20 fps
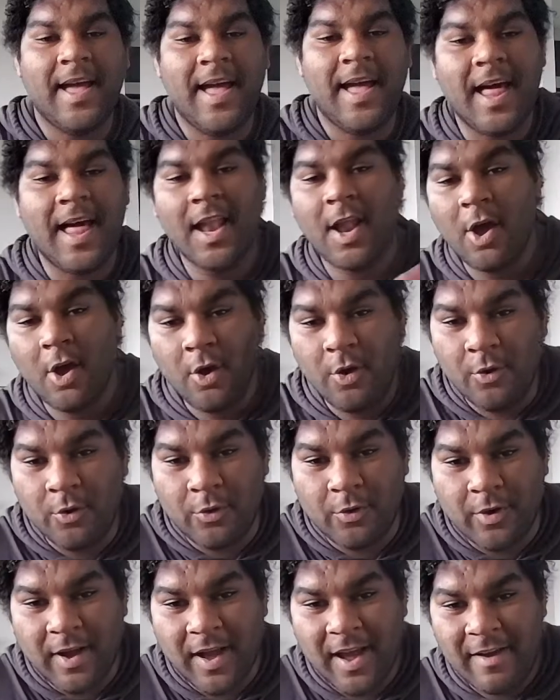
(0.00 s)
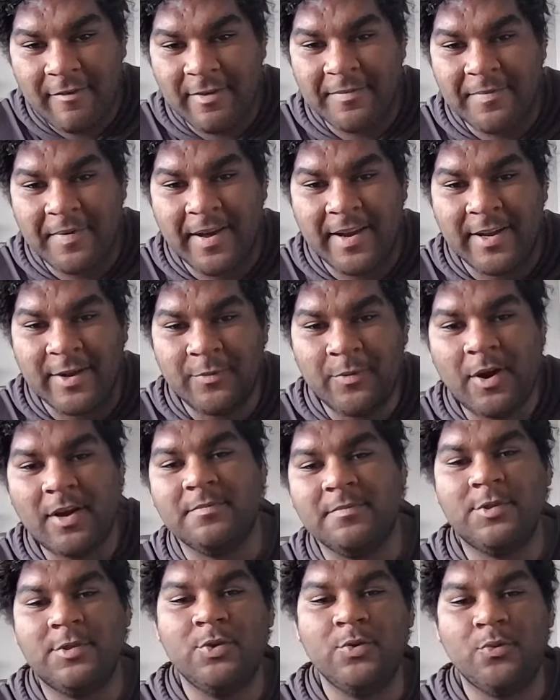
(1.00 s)
Hello, everybody.
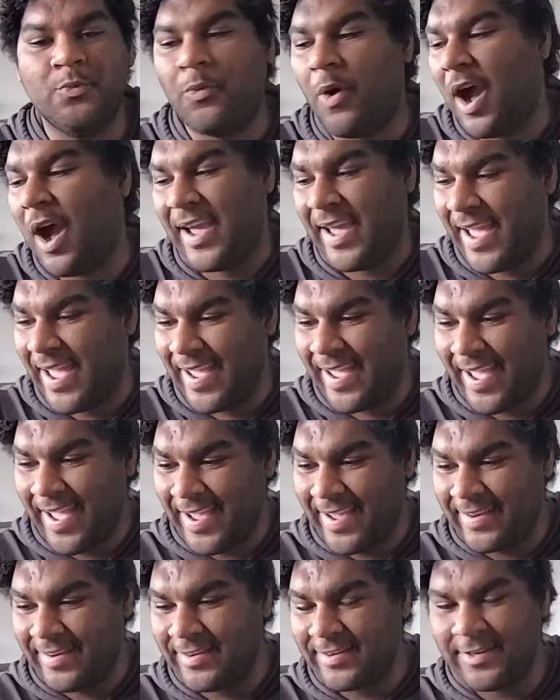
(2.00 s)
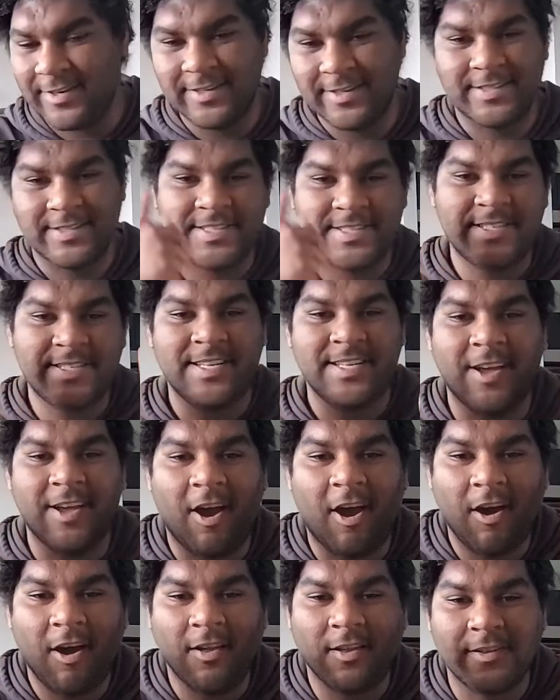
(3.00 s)
Welcome to YAN. Good to see
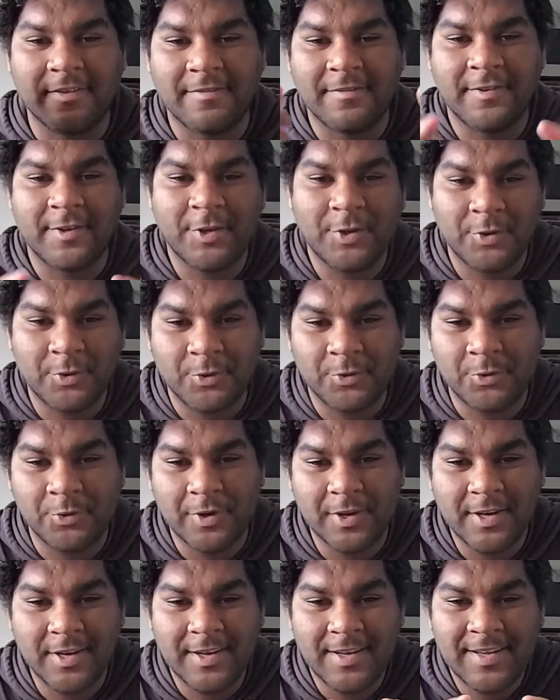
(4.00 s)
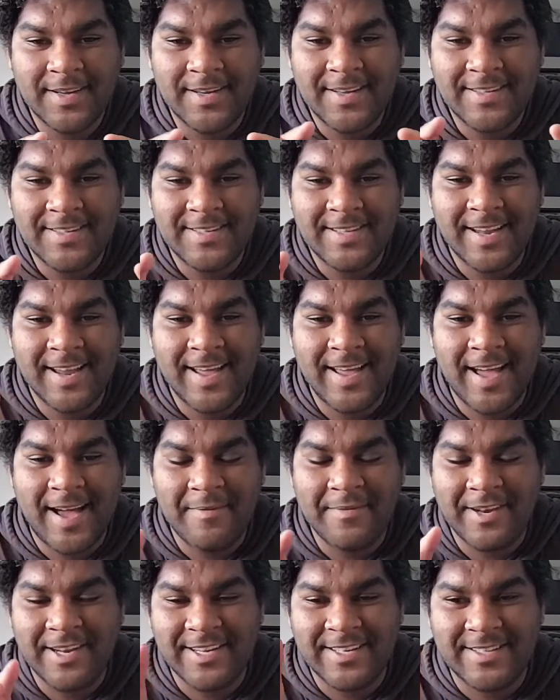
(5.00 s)
all of you today.
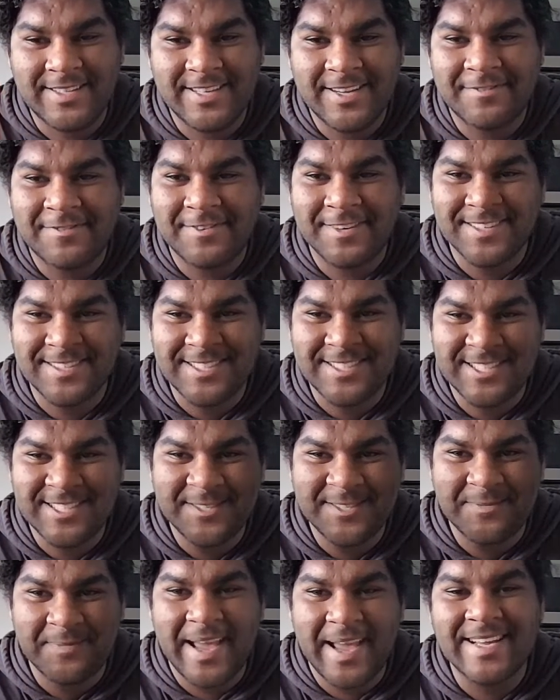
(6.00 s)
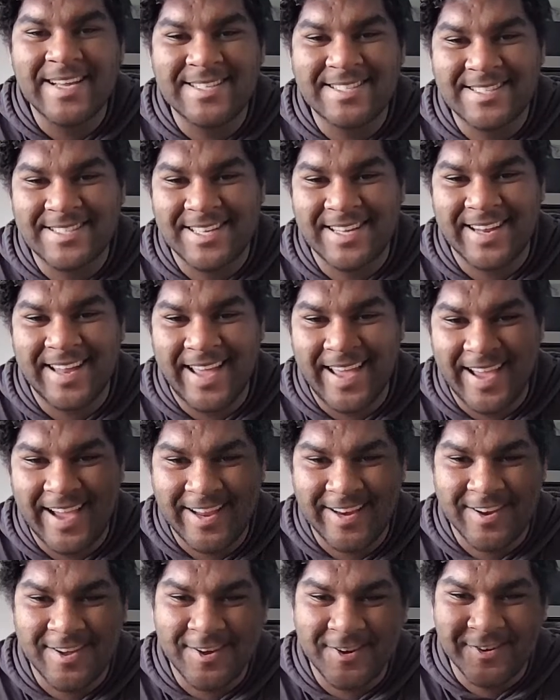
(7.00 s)
I'm in a different space today. I
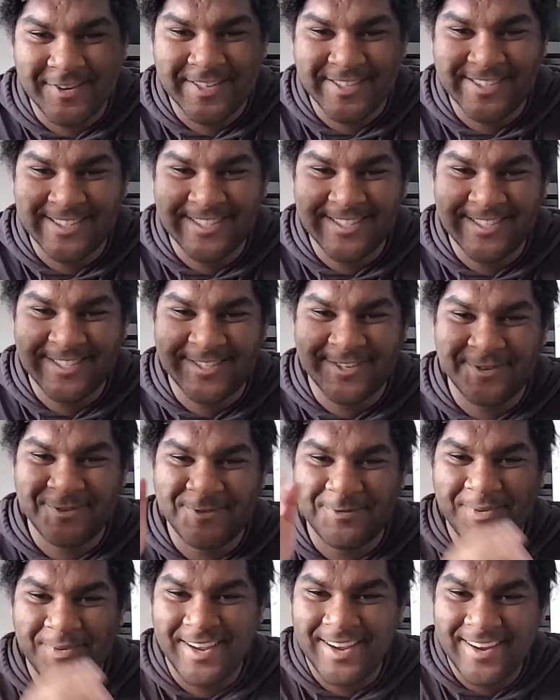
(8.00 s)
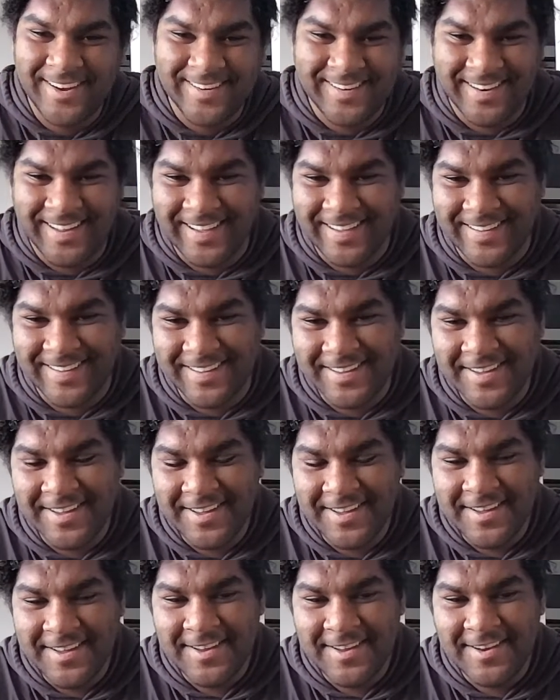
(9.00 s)
know, isn't it so weird? Like,
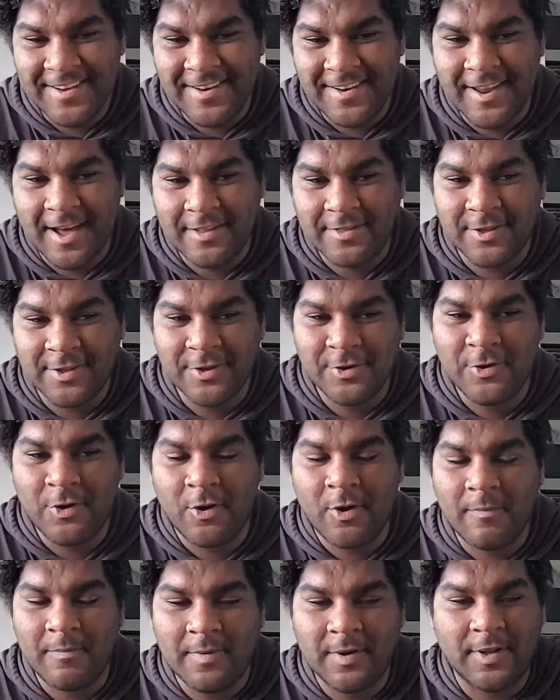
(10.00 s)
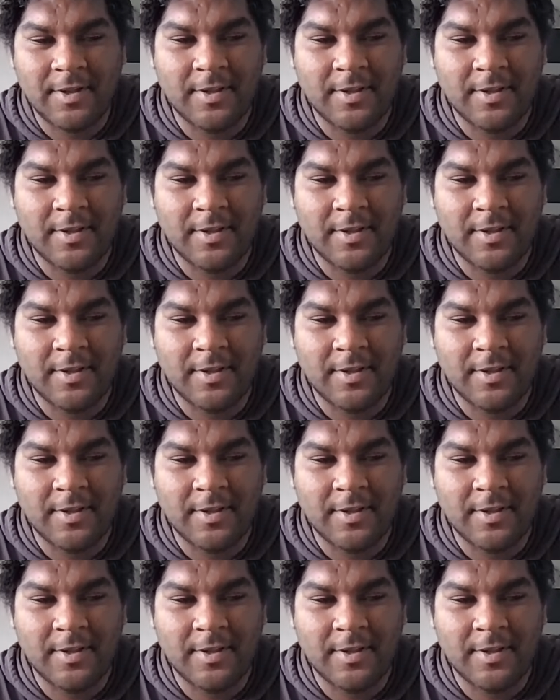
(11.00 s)
not the normal